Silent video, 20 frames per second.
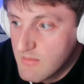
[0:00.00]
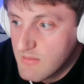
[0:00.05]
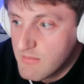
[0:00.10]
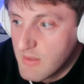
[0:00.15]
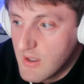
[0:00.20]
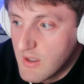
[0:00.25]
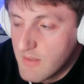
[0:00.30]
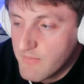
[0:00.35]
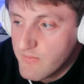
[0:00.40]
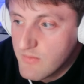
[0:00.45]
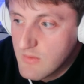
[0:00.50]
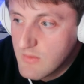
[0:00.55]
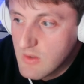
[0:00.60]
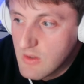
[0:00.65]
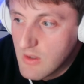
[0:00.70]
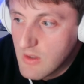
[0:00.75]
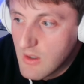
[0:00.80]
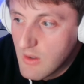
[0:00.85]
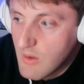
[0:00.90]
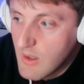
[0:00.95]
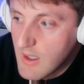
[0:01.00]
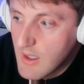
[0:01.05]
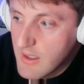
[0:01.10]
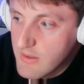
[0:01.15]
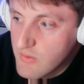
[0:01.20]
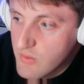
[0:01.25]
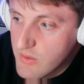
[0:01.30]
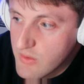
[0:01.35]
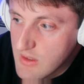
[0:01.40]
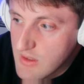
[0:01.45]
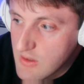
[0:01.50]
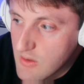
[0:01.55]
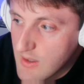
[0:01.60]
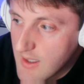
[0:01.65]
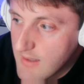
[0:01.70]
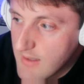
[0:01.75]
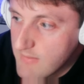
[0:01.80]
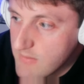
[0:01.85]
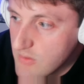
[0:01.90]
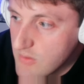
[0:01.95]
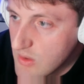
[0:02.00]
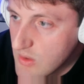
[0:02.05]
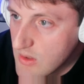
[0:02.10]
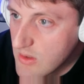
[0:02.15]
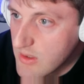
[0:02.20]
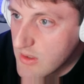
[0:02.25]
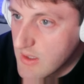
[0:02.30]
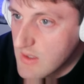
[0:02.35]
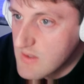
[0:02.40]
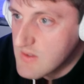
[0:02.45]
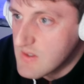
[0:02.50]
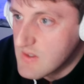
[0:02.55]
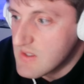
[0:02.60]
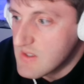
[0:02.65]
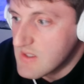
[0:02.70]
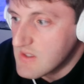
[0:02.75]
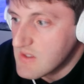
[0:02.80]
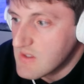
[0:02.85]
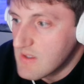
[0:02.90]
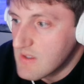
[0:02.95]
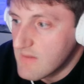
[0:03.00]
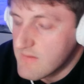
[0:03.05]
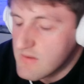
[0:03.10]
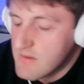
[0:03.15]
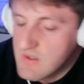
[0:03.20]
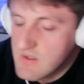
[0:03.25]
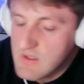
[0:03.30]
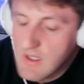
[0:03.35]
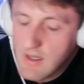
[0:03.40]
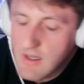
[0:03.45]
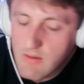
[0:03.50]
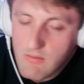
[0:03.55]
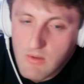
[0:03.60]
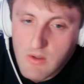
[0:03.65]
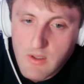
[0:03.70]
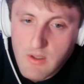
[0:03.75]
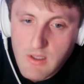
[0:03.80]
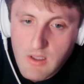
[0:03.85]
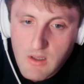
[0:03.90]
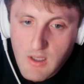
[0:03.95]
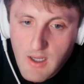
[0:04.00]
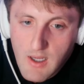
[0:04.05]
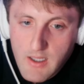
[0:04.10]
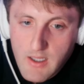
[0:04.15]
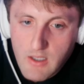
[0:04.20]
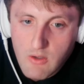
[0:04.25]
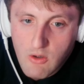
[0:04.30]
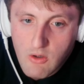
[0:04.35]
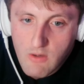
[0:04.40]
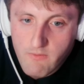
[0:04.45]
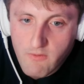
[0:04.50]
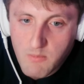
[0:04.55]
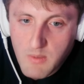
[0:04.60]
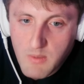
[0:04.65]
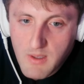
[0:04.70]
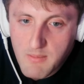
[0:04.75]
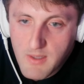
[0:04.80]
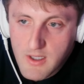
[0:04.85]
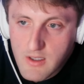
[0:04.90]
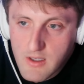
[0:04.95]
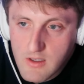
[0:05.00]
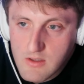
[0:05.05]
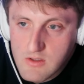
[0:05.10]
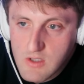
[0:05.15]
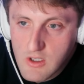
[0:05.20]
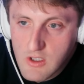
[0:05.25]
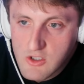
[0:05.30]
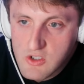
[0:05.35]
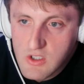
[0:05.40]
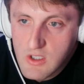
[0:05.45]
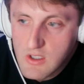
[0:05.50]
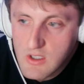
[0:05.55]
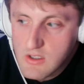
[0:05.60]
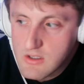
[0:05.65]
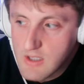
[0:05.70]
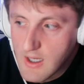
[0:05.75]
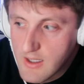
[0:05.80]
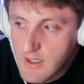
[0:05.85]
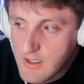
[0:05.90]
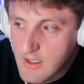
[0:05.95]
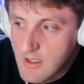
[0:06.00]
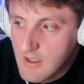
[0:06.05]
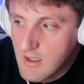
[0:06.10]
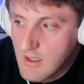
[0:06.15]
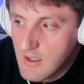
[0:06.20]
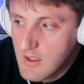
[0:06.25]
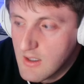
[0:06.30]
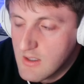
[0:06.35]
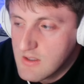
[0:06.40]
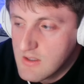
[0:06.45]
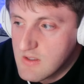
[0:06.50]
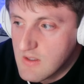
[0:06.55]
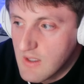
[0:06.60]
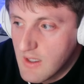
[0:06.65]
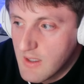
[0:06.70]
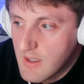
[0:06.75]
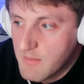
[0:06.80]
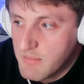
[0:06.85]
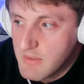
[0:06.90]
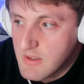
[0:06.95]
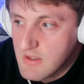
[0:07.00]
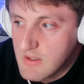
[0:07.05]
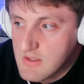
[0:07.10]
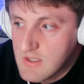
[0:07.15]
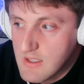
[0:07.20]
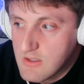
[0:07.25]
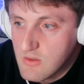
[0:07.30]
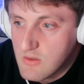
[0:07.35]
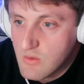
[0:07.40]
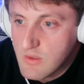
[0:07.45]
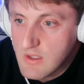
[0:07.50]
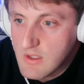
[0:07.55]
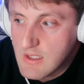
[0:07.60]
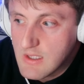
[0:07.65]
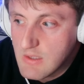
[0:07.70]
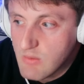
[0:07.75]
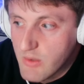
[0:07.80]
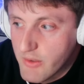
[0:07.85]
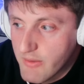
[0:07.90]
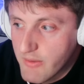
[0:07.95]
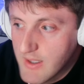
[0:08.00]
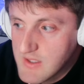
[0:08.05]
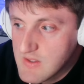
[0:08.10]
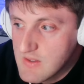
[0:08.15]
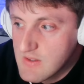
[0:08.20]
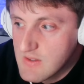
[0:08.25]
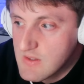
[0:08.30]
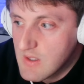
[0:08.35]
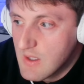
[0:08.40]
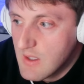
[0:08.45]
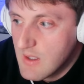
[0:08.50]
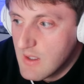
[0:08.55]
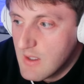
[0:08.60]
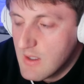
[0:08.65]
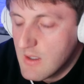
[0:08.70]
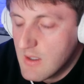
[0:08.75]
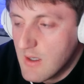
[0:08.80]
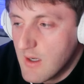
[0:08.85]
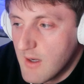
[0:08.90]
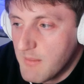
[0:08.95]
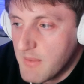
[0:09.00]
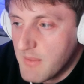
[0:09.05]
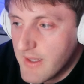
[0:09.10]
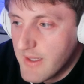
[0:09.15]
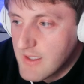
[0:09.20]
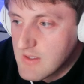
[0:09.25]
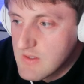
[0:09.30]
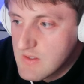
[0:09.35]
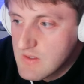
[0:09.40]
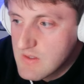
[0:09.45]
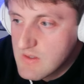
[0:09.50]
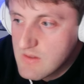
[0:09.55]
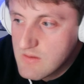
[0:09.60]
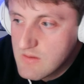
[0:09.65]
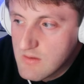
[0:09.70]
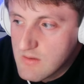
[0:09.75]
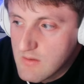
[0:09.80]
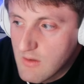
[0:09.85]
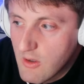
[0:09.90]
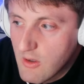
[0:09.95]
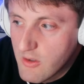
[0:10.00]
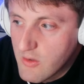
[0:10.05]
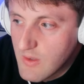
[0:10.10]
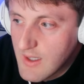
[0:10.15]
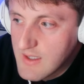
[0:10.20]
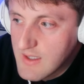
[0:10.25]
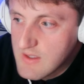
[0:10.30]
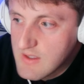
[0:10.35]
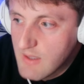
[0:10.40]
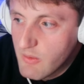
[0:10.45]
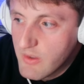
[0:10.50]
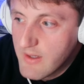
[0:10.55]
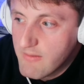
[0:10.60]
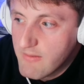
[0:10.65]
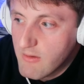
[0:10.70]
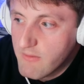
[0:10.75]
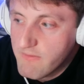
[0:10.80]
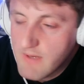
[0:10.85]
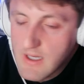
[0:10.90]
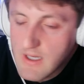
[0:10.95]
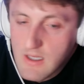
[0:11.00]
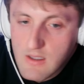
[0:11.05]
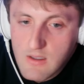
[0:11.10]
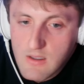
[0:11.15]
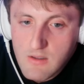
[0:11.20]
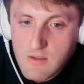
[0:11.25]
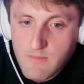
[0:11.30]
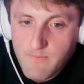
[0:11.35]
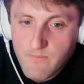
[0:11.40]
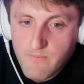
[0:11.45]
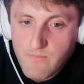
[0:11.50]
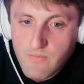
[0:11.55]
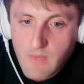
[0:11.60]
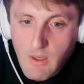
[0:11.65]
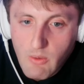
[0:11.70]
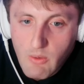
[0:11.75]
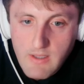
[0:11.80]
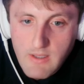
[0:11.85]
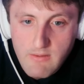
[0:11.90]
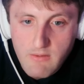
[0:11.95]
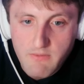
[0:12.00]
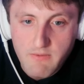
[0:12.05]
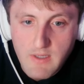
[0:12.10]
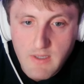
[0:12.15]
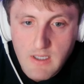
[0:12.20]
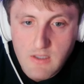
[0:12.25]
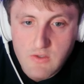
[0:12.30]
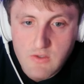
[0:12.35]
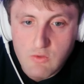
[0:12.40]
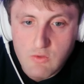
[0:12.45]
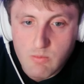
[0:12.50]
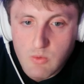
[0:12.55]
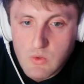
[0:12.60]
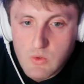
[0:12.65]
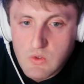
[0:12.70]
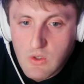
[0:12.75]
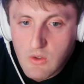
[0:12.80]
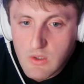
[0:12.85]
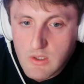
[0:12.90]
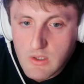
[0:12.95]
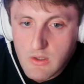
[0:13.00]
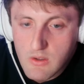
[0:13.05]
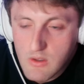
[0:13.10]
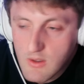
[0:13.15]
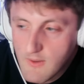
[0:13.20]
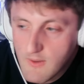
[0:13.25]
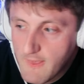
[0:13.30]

But, you know, I do think he'll have you can look at his assists and stuff. That's not really a lock at all for me. I'm not going to touch Doncic tonight because I do think he regresses. But that's all you guys I would never fade a superstar either.